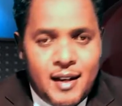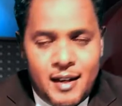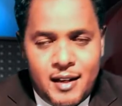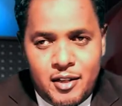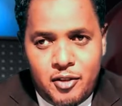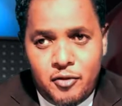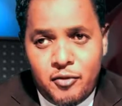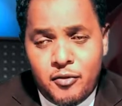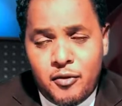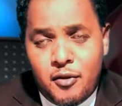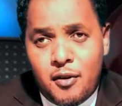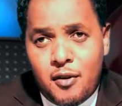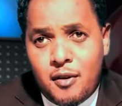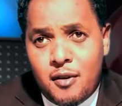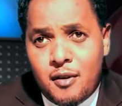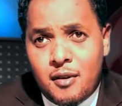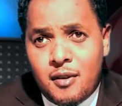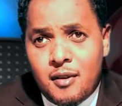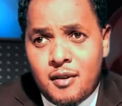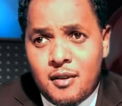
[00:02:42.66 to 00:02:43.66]
And you
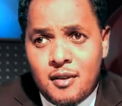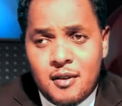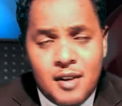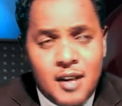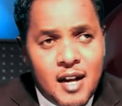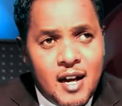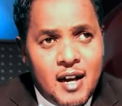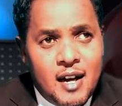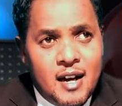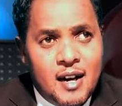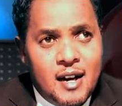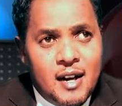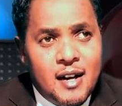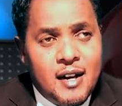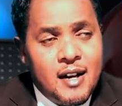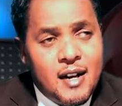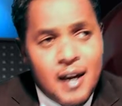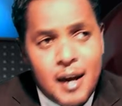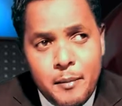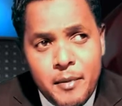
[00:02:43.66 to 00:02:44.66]
all
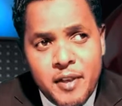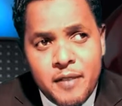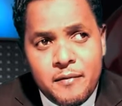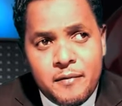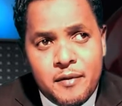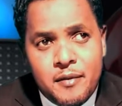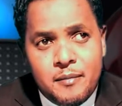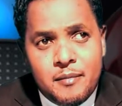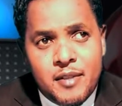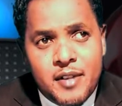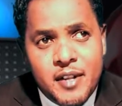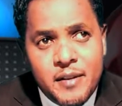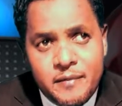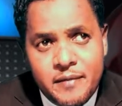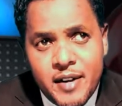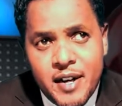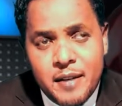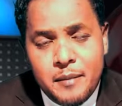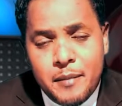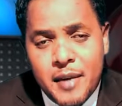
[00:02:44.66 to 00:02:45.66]
are coming from
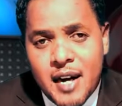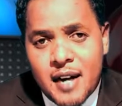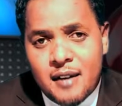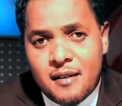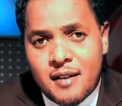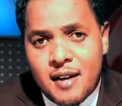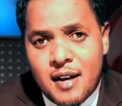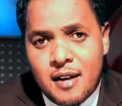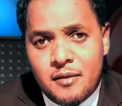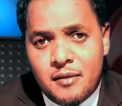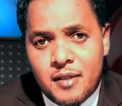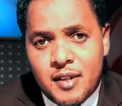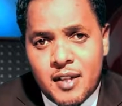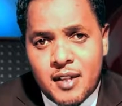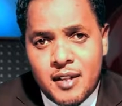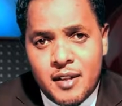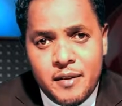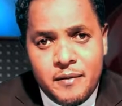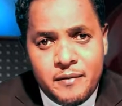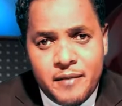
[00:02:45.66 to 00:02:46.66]
different
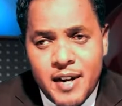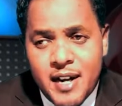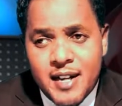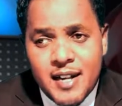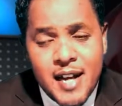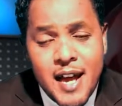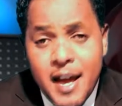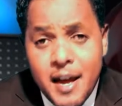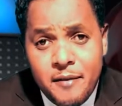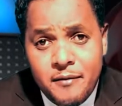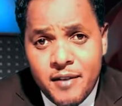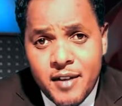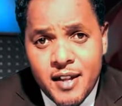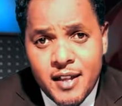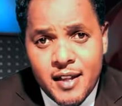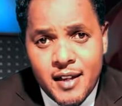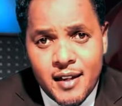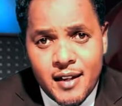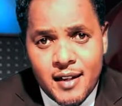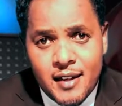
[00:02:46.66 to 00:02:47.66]
backgrounds, different
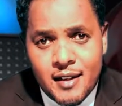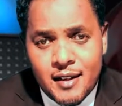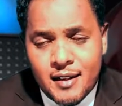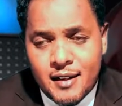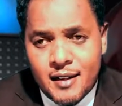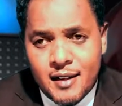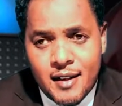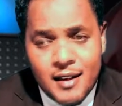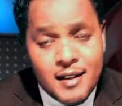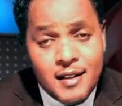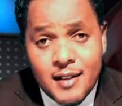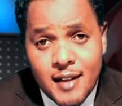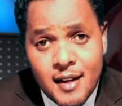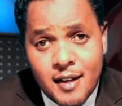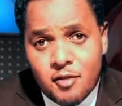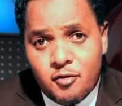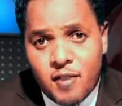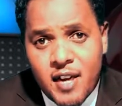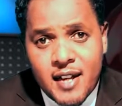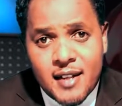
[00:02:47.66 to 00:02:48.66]
everything,
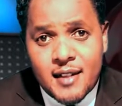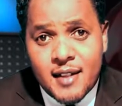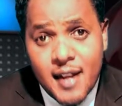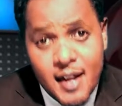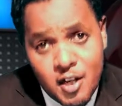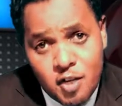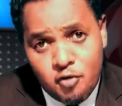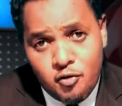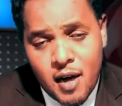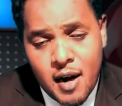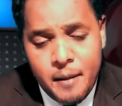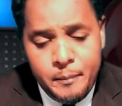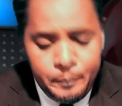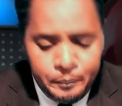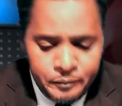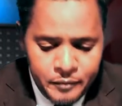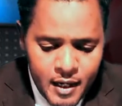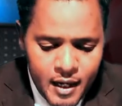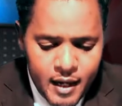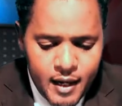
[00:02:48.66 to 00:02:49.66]
etc., etc.
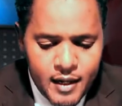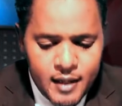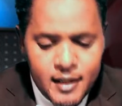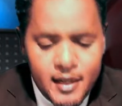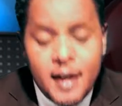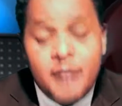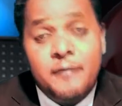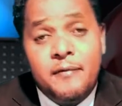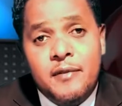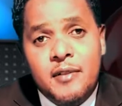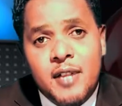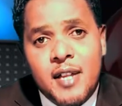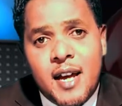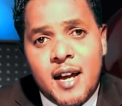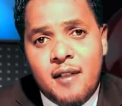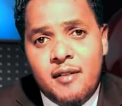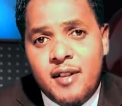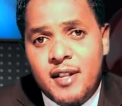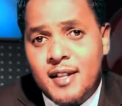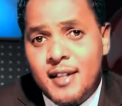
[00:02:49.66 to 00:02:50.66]
And therefore
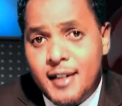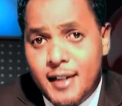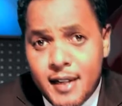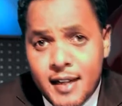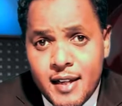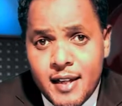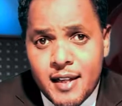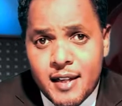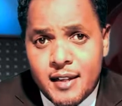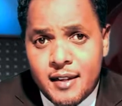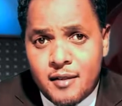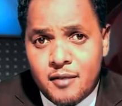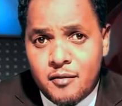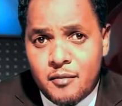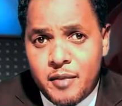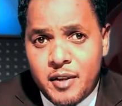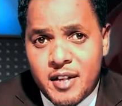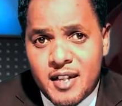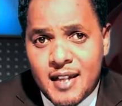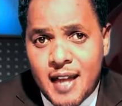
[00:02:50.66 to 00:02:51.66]
there is need
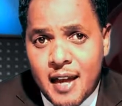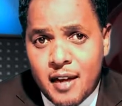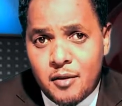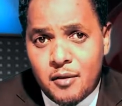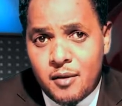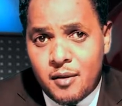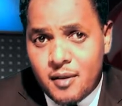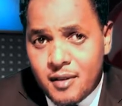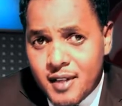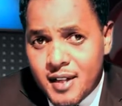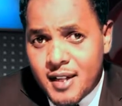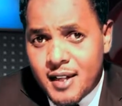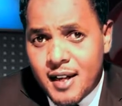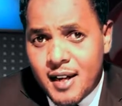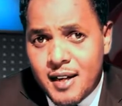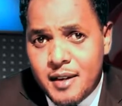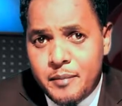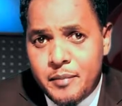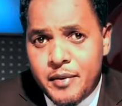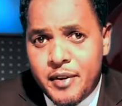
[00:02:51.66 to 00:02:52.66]
to be
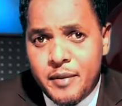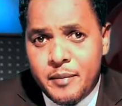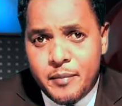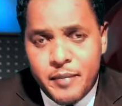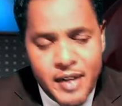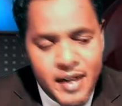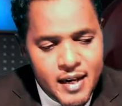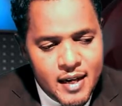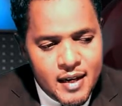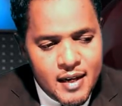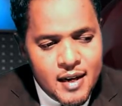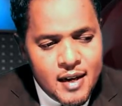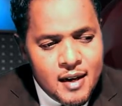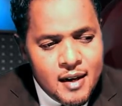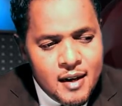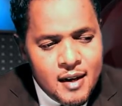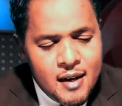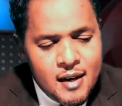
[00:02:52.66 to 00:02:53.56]
psychologically prepared.